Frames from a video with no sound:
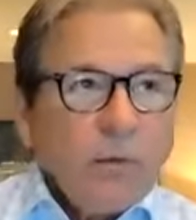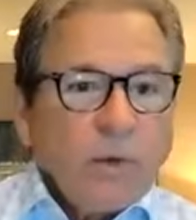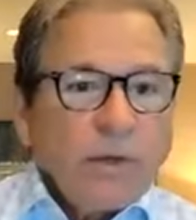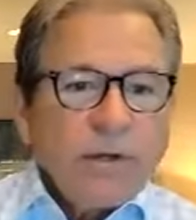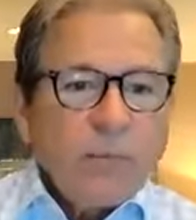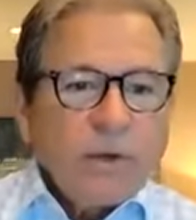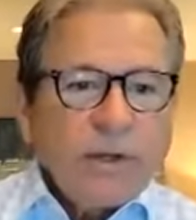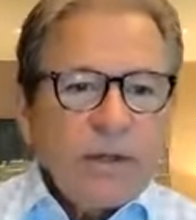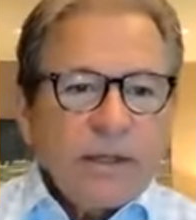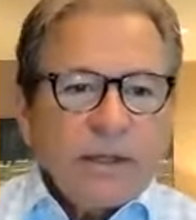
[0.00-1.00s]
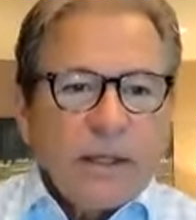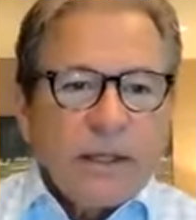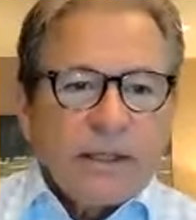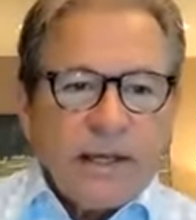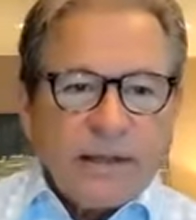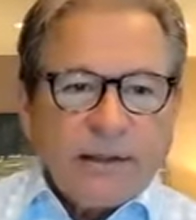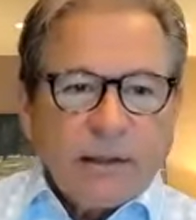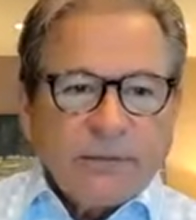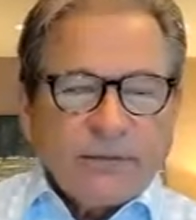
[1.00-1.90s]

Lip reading: we're going to kind of